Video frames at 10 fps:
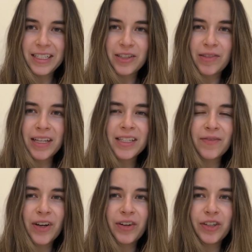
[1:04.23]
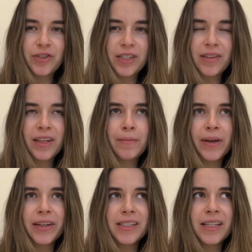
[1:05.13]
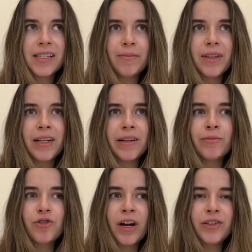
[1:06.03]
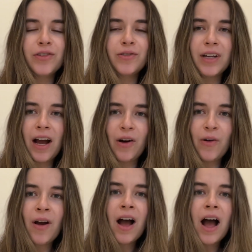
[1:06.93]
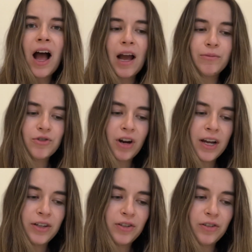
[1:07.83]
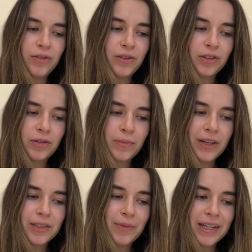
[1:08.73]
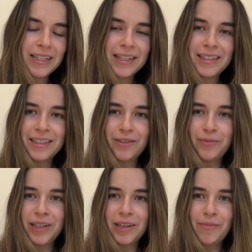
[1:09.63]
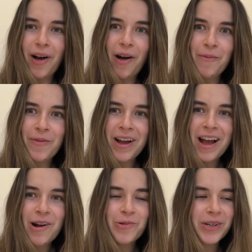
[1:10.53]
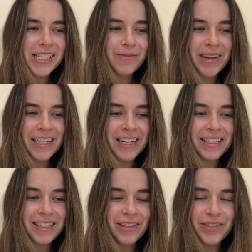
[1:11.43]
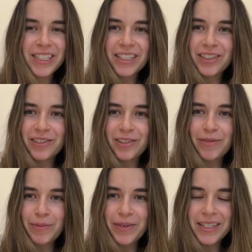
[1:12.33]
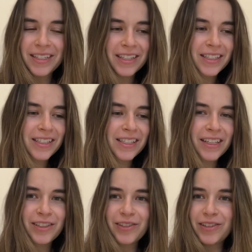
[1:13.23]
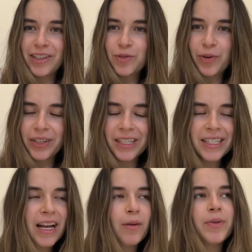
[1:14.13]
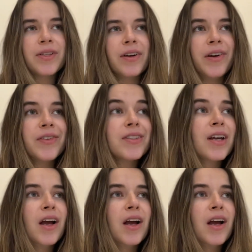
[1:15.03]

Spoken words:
So that's a very interesting thing, because that's something that I'm trying to do now. I'm trying to incorporate my identity of being a mom with my identity of still doing my business, still doing these podcast episodes,